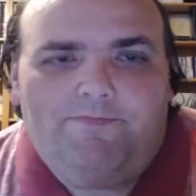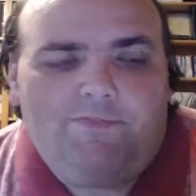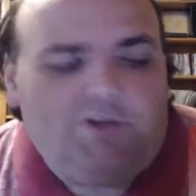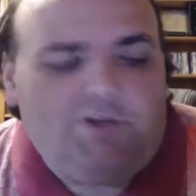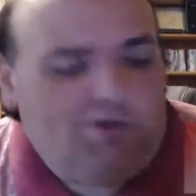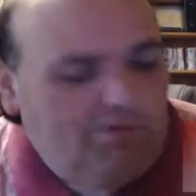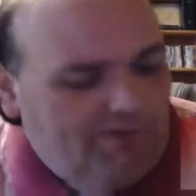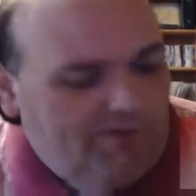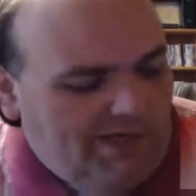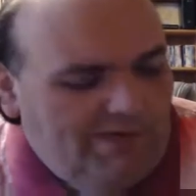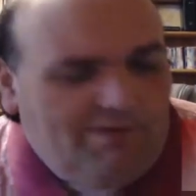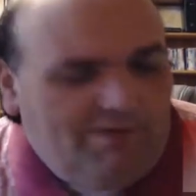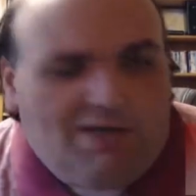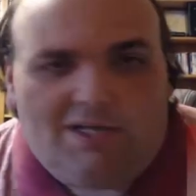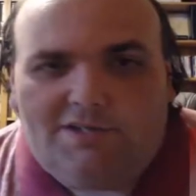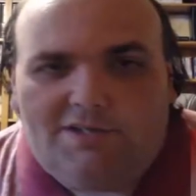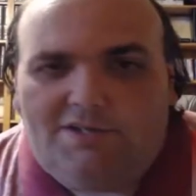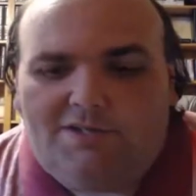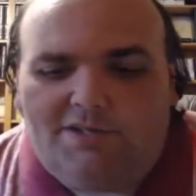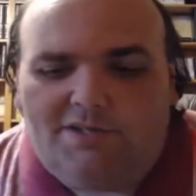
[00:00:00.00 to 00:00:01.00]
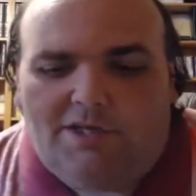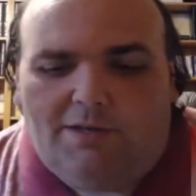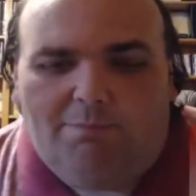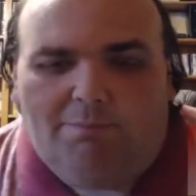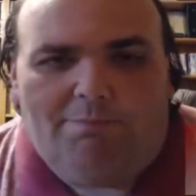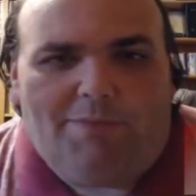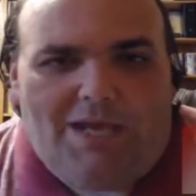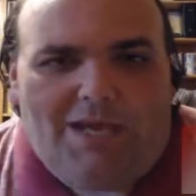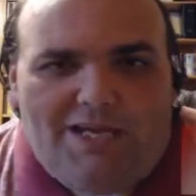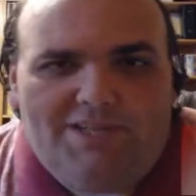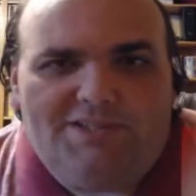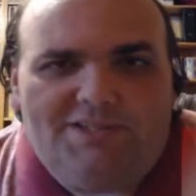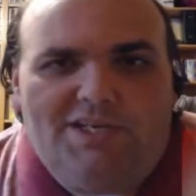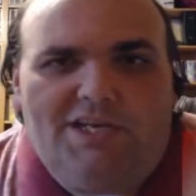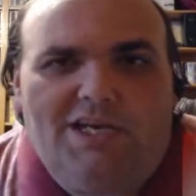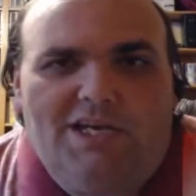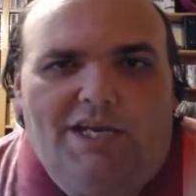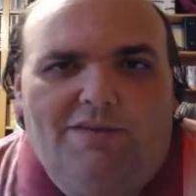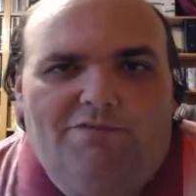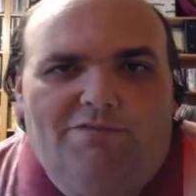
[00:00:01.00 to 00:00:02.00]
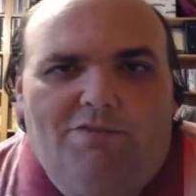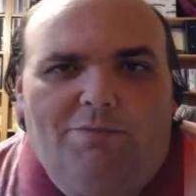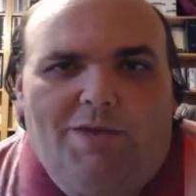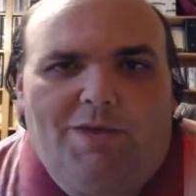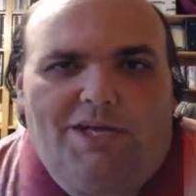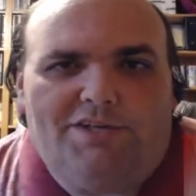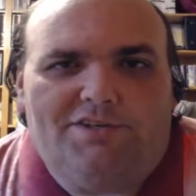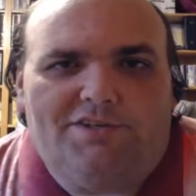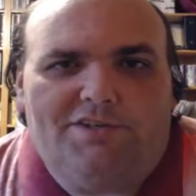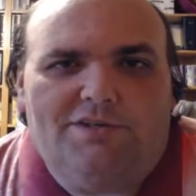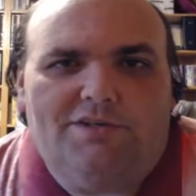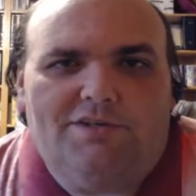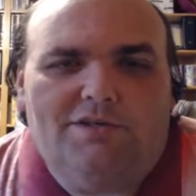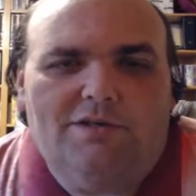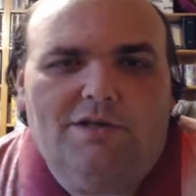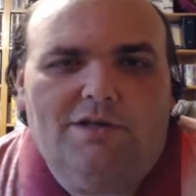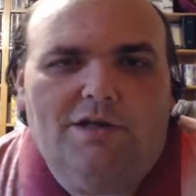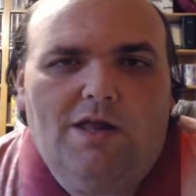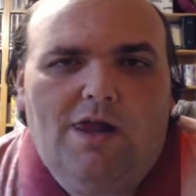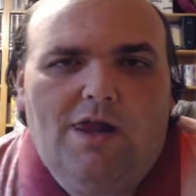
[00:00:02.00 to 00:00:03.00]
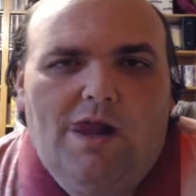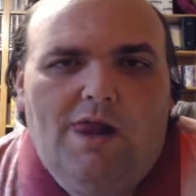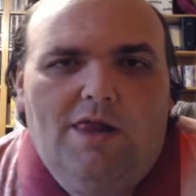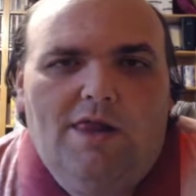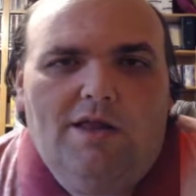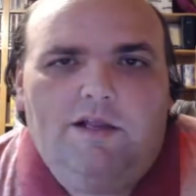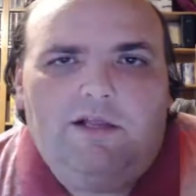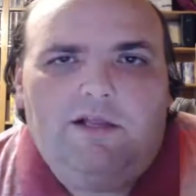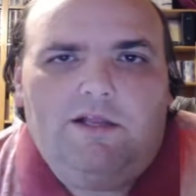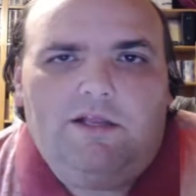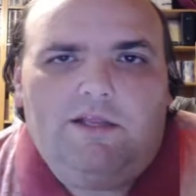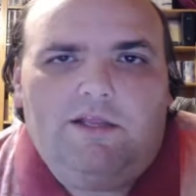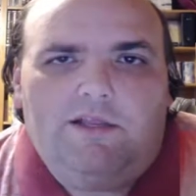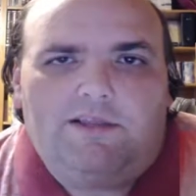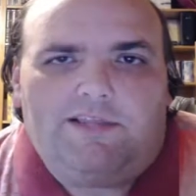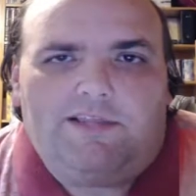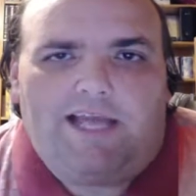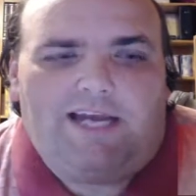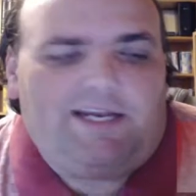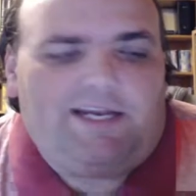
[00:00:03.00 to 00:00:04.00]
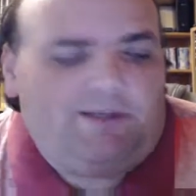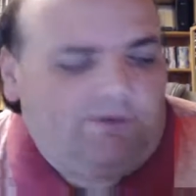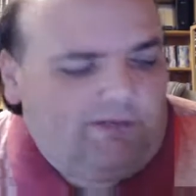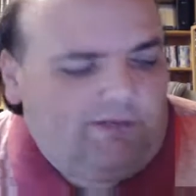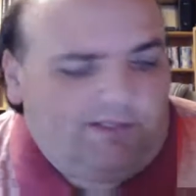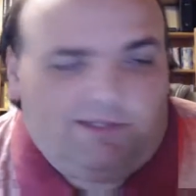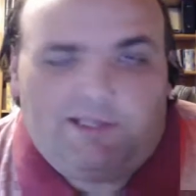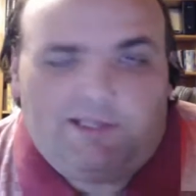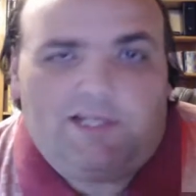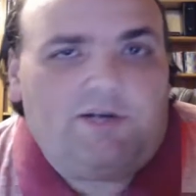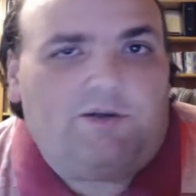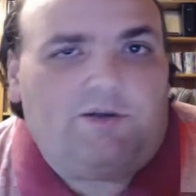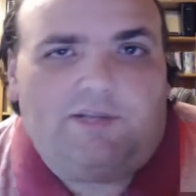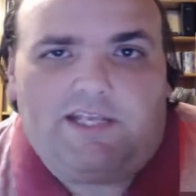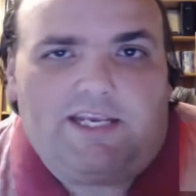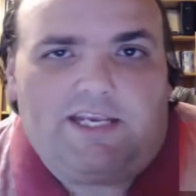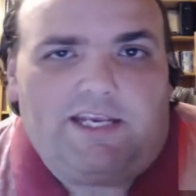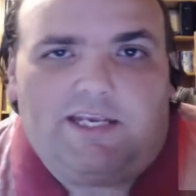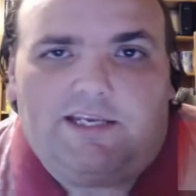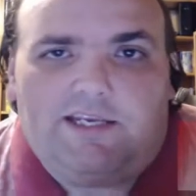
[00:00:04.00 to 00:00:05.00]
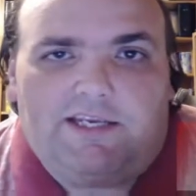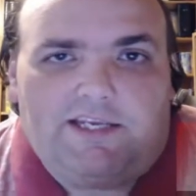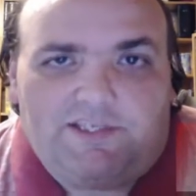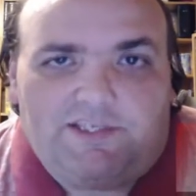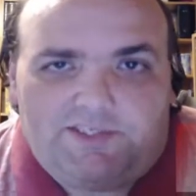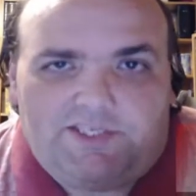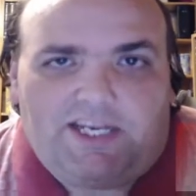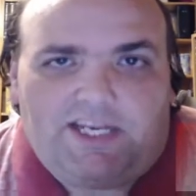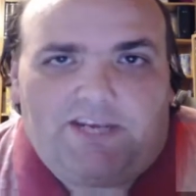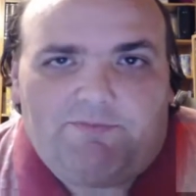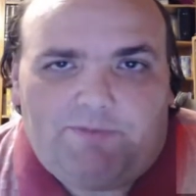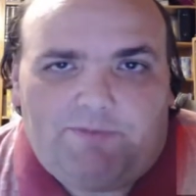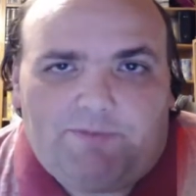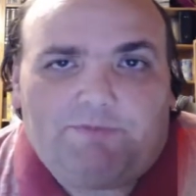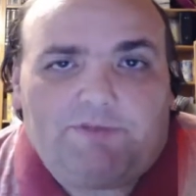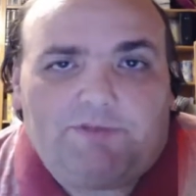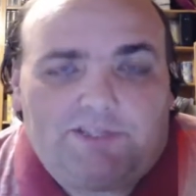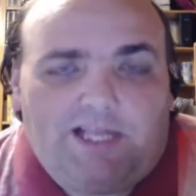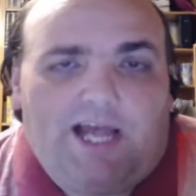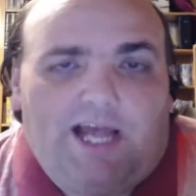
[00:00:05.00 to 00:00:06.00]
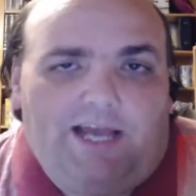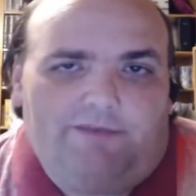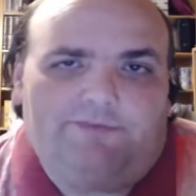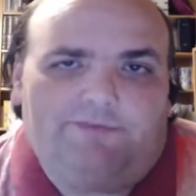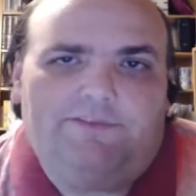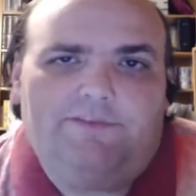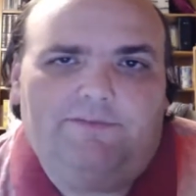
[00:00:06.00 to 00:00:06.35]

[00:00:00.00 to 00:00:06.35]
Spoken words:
You've given us amazing information that literally can save people's lives.